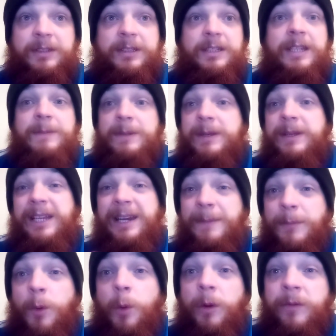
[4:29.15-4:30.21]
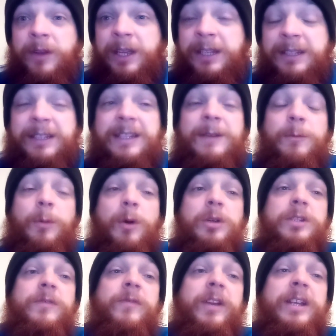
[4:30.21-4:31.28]
keep you kind of motivated to keep
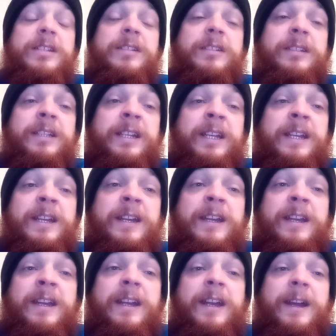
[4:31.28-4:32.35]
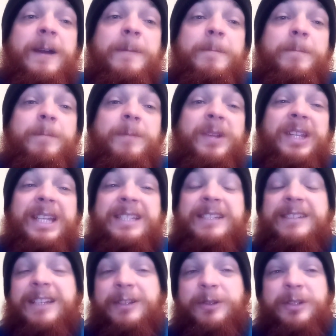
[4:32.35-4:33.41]
watching wrestling. But like I say,
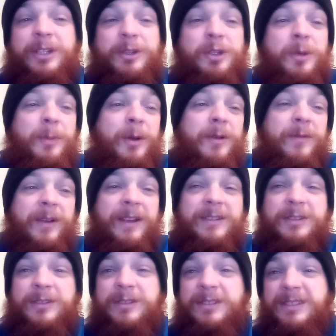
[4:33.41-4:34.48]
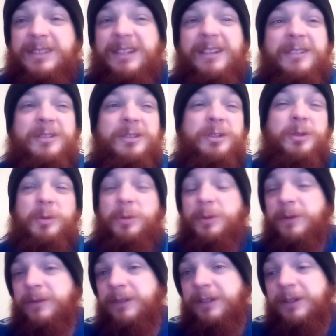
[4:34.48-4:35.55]
guys, it's a 2.5 stars
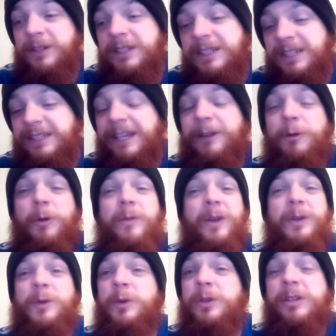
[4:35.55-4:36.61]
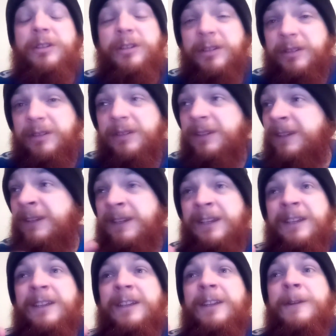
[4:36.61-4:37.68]
show to kick off a new year.
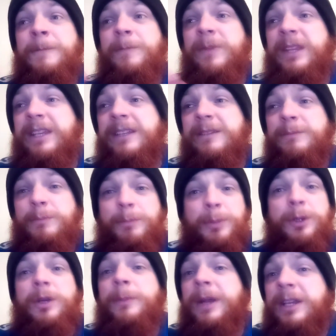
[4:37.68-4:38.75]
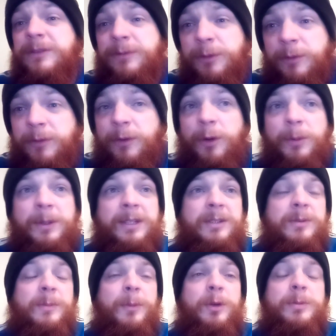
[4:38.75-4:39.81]
Like, put your best foot forward,
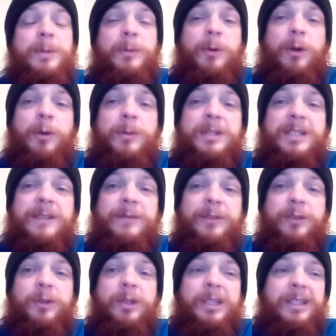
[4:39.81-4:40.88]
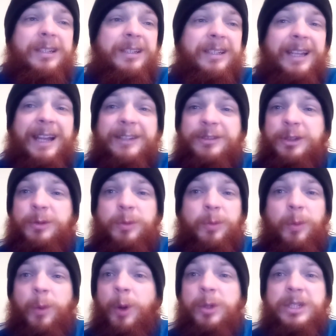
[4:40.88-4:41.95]
as most people always say for New Year, and that just
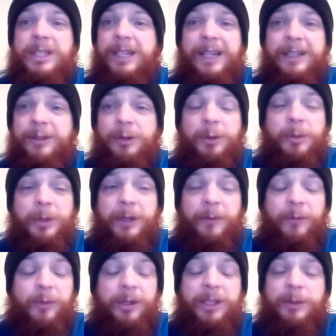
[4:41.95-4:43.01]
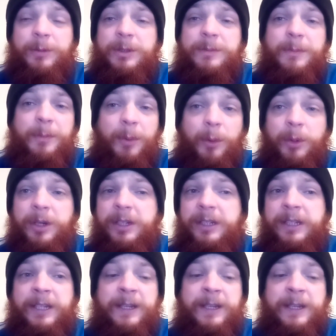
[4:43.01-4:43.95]
wasn't it at all. It really was boring.